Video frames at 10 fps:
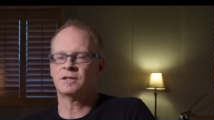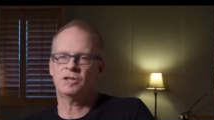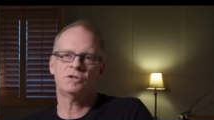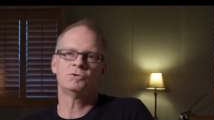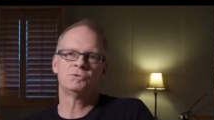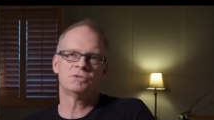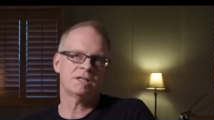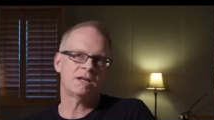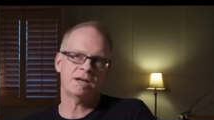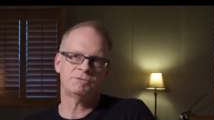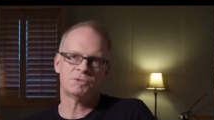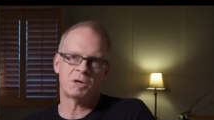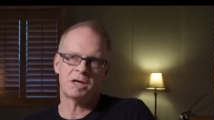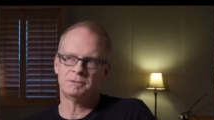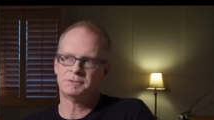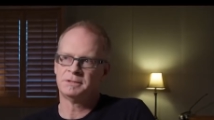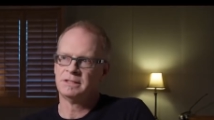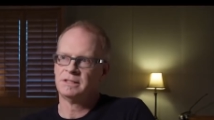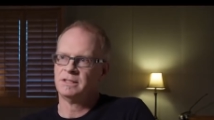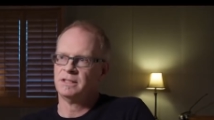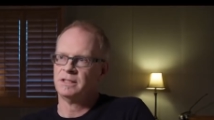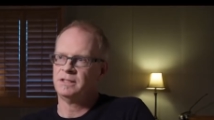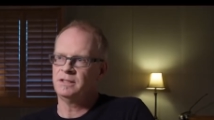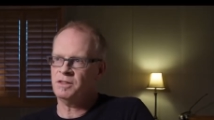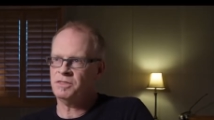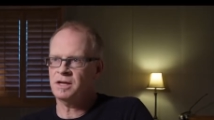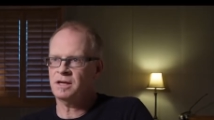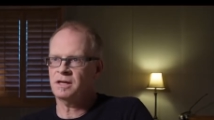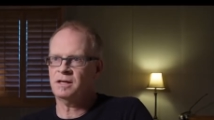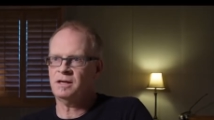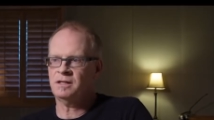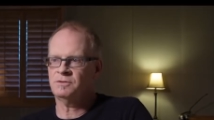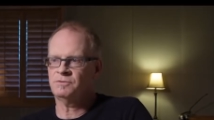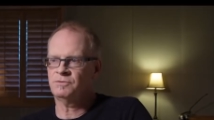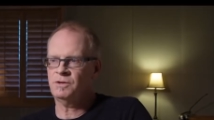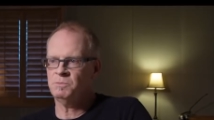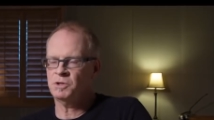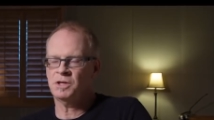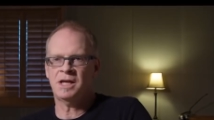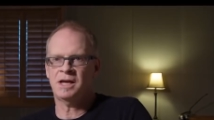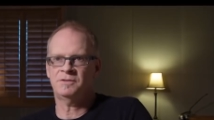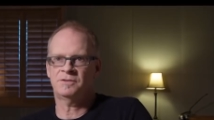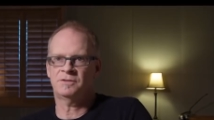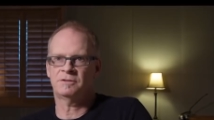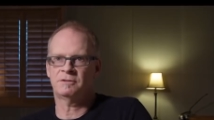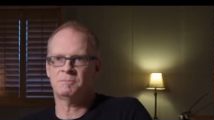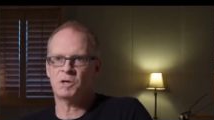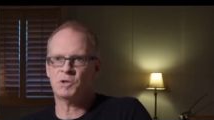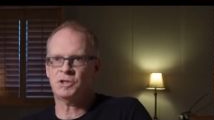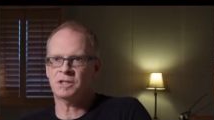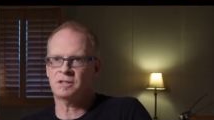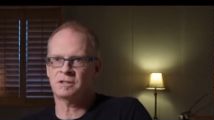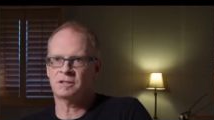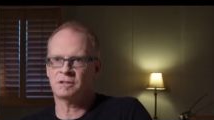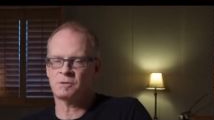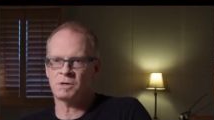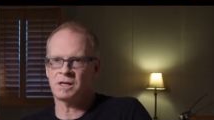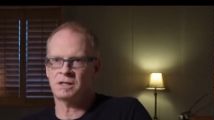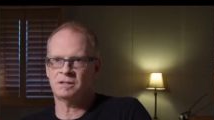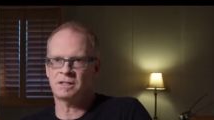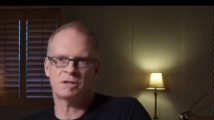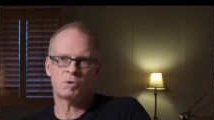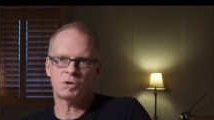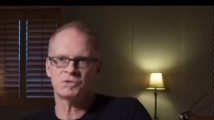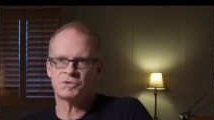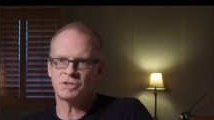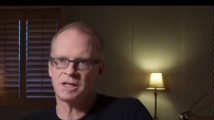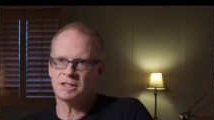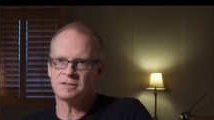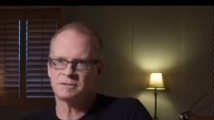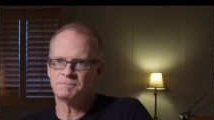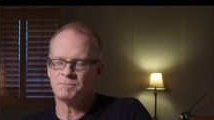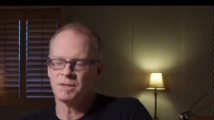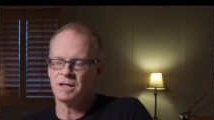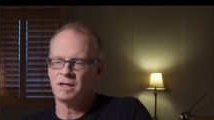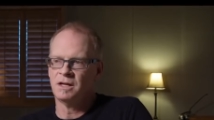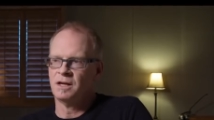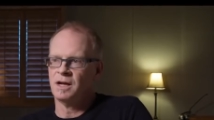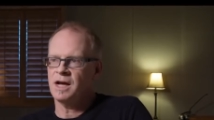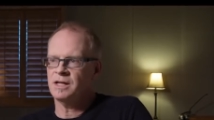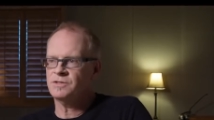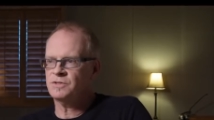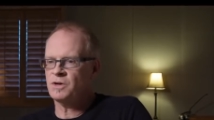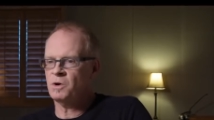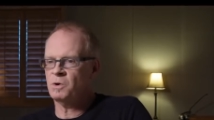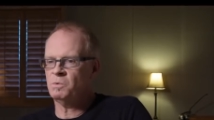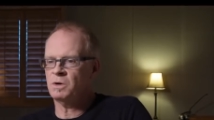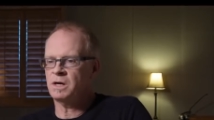cues that I have to write, nothing kind of communicates emotion the way that an orchestra does. And so